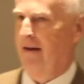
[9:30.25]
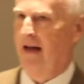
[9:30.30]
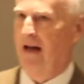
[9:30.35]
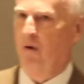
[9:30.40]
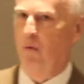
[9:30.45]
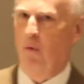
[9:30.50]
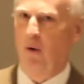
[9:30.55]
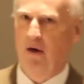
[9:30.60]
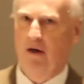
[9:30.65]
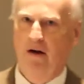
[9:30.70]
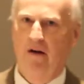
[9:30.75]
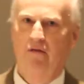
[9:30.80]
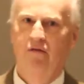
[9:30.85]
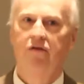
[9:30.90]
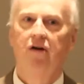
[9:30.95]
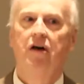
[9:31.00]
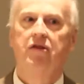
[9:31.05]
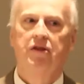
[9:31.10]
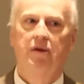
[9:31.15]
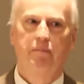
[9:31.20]
at one
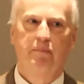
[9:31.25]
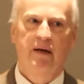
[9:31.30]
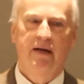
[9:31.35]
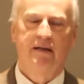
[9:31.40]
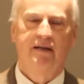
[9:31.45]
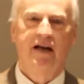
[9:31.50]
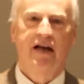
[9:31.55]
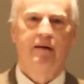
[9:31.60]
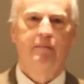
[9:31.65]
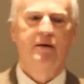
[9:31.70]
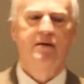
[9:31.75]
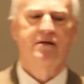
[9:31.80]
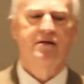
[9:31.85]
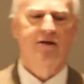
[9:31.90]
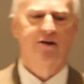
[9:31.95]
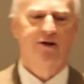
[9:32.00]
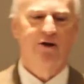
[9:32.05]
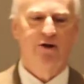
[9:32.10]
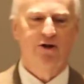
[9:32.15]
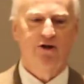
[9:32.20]
of the big name
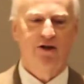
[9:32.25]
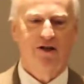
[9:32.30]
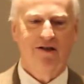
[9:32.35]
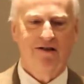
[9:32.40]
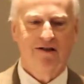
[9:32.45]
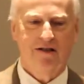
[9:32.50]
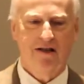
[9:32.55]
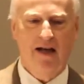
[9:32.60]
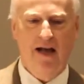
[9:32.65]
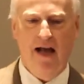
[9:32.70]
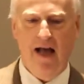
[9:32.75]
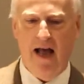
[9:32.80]
institutions.